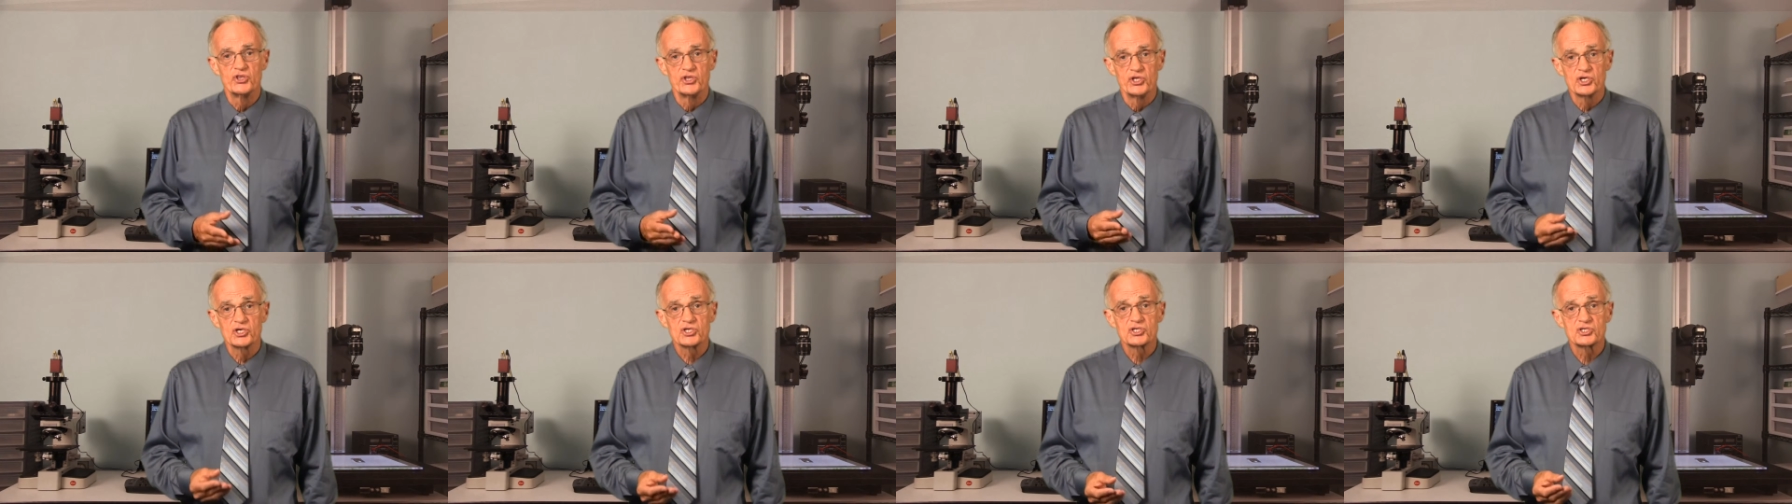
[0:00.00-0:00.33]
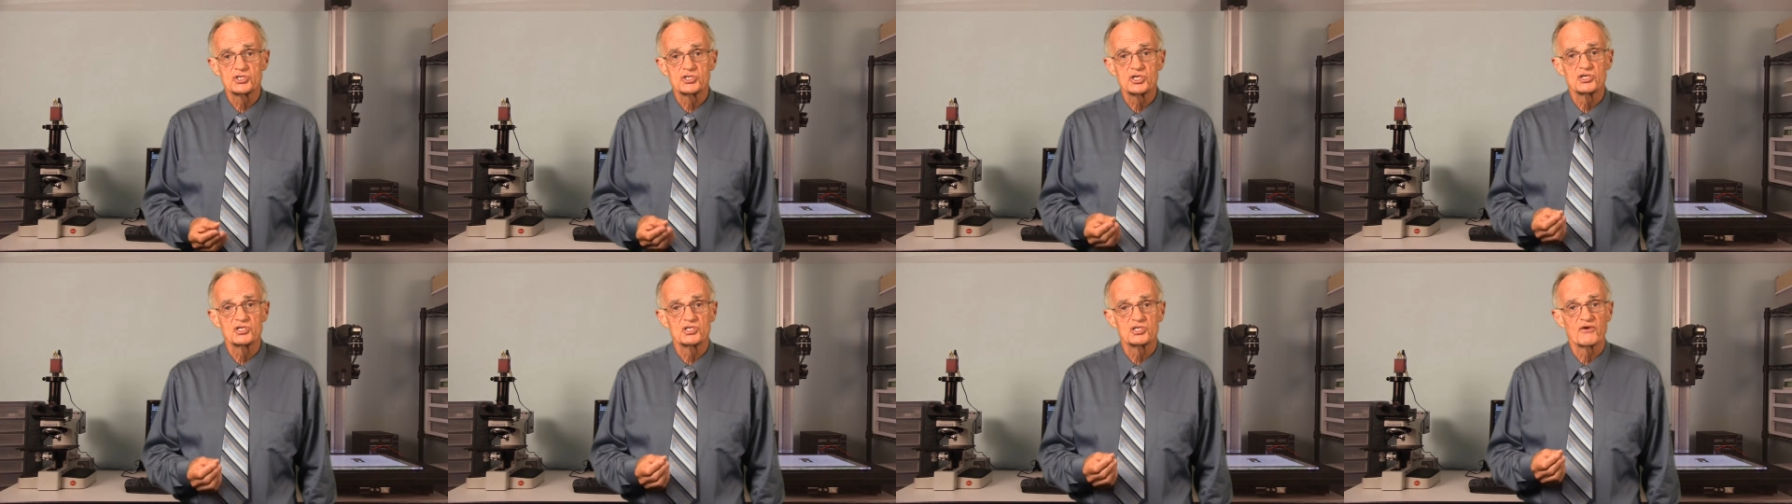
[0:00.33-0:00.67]

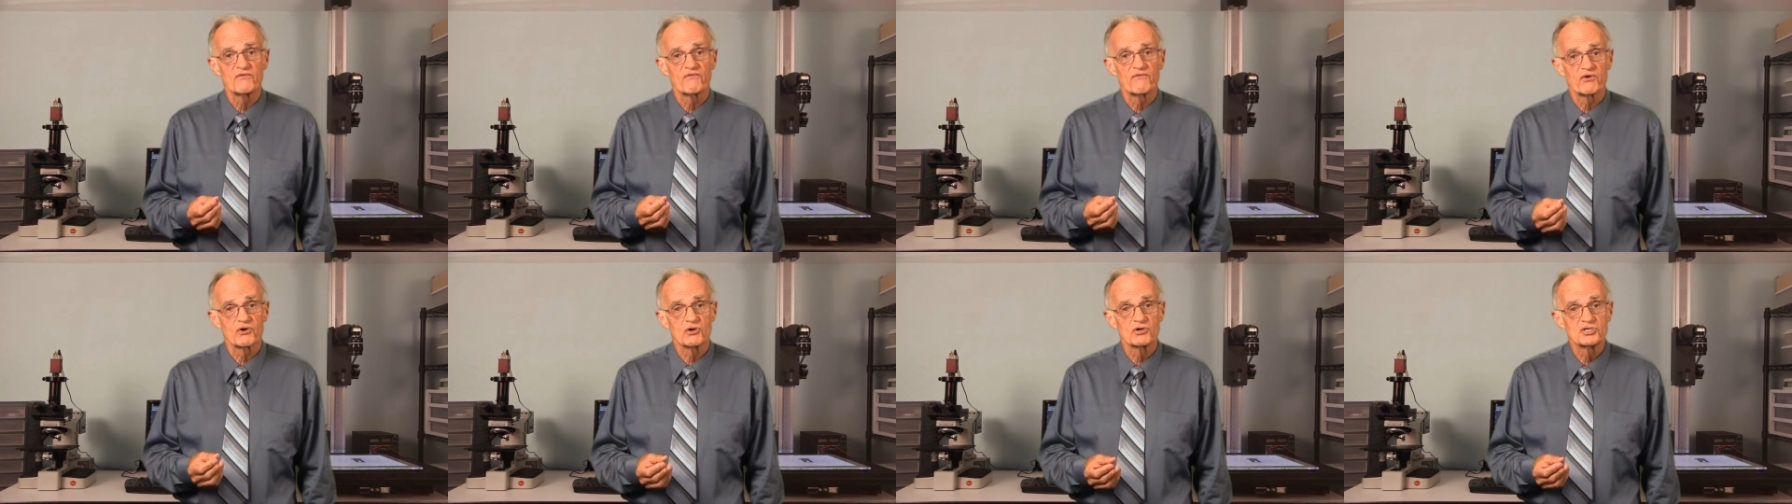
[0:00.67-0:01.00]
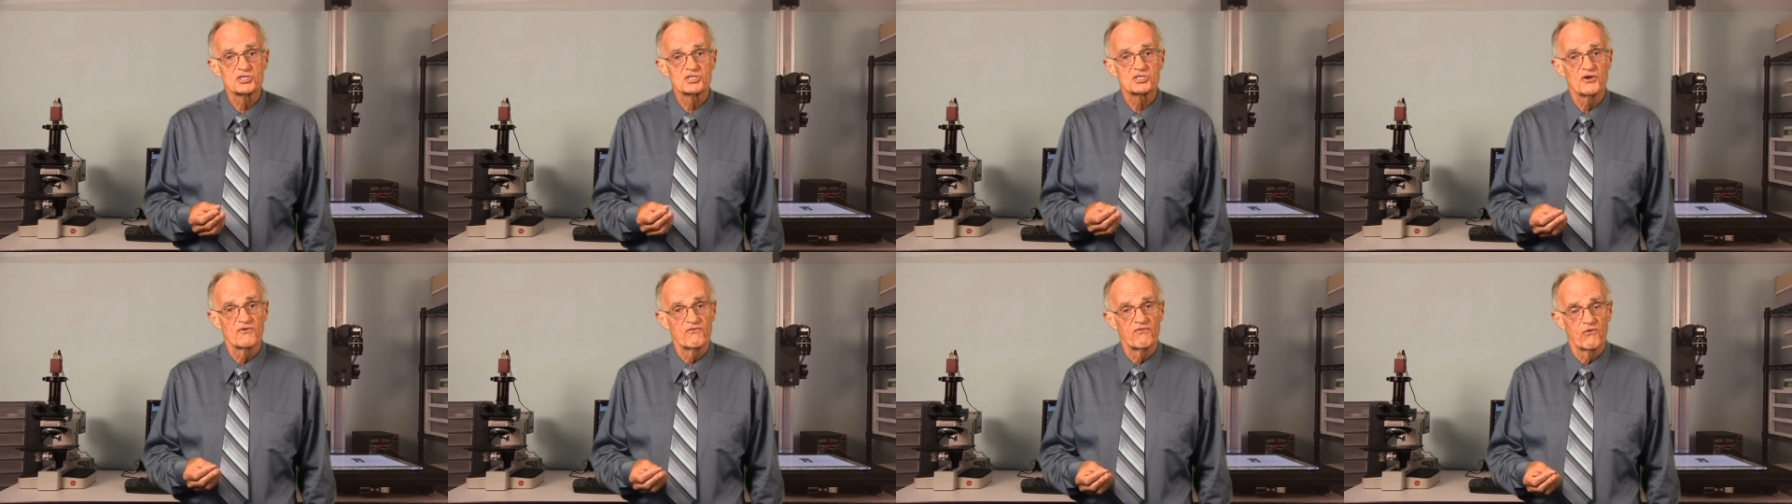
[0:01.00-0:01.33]
This is the
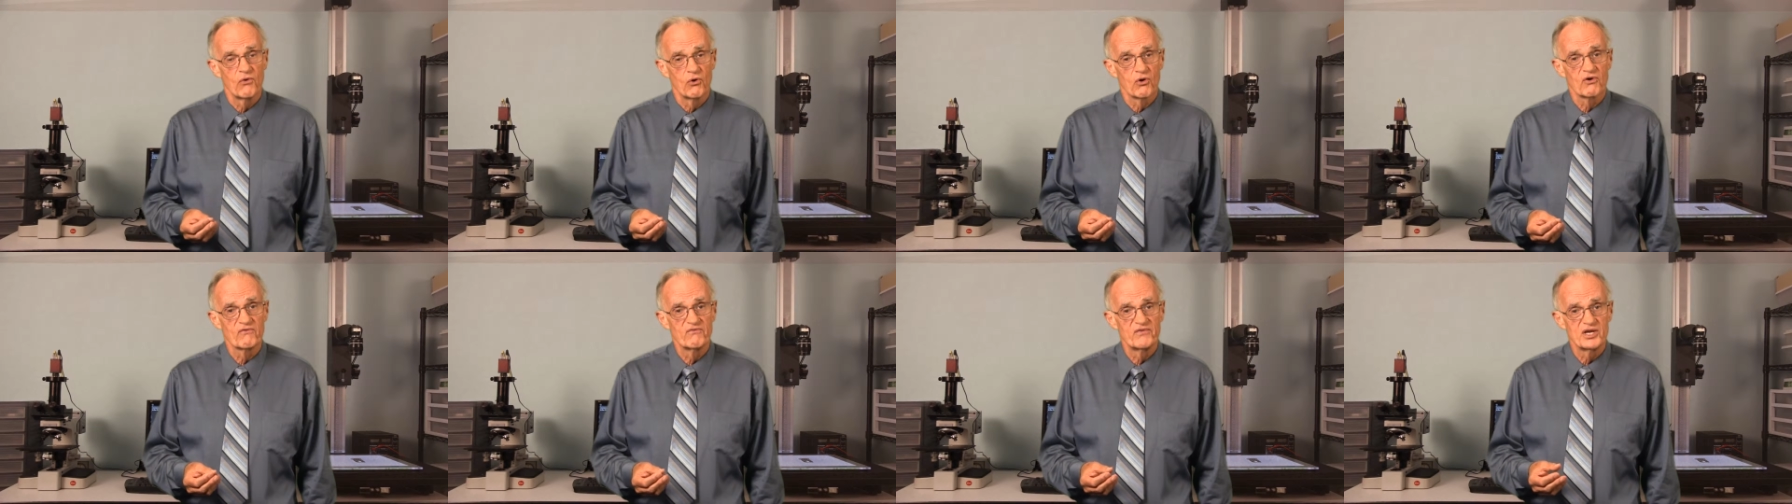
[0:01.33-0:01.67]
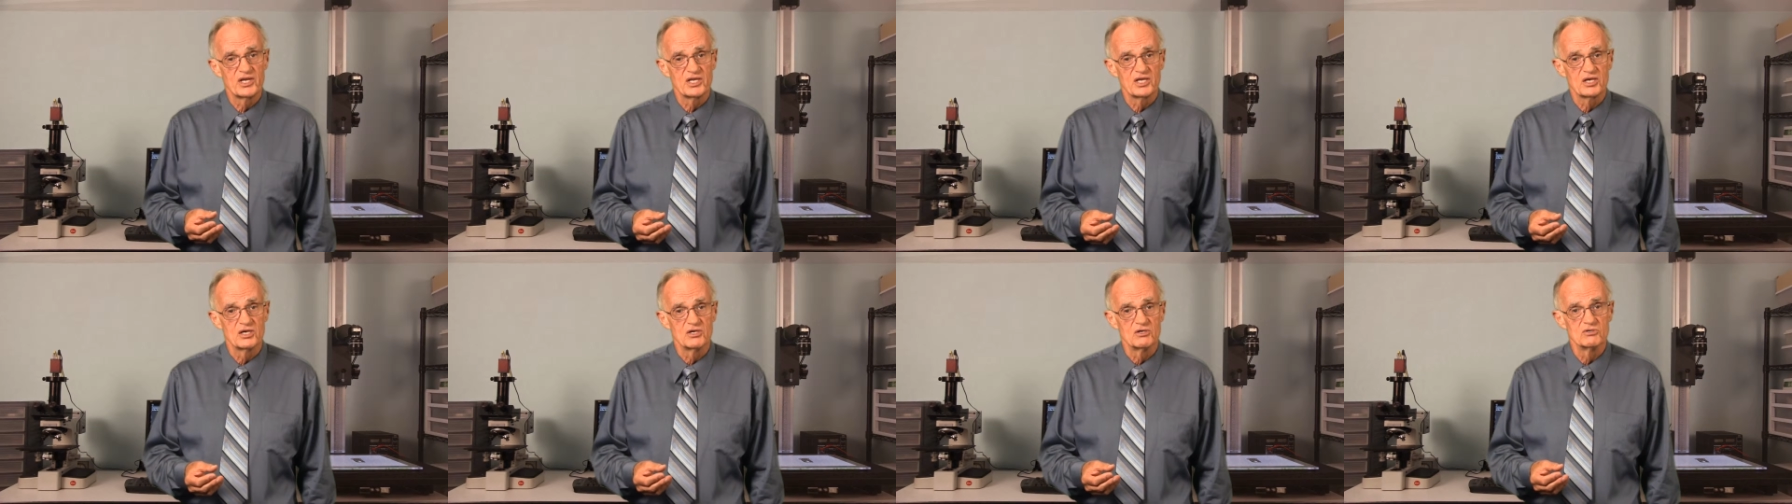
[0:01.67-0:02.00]
first of four
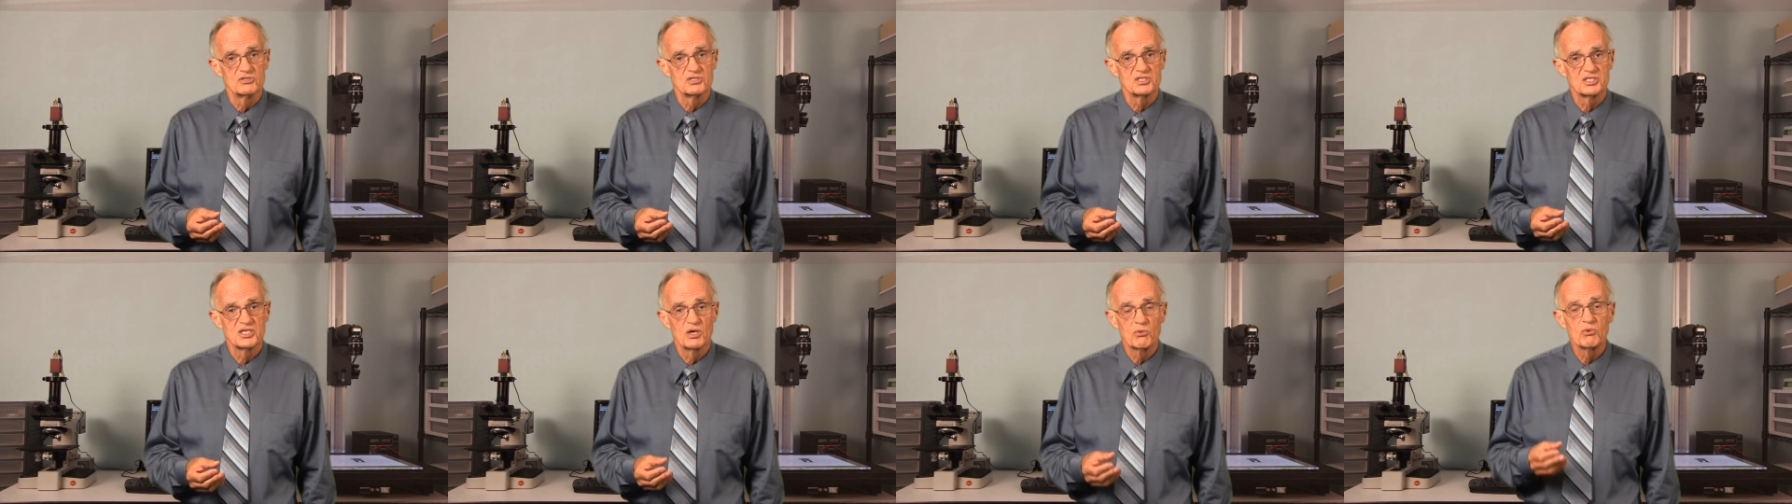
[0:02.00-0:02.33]
videos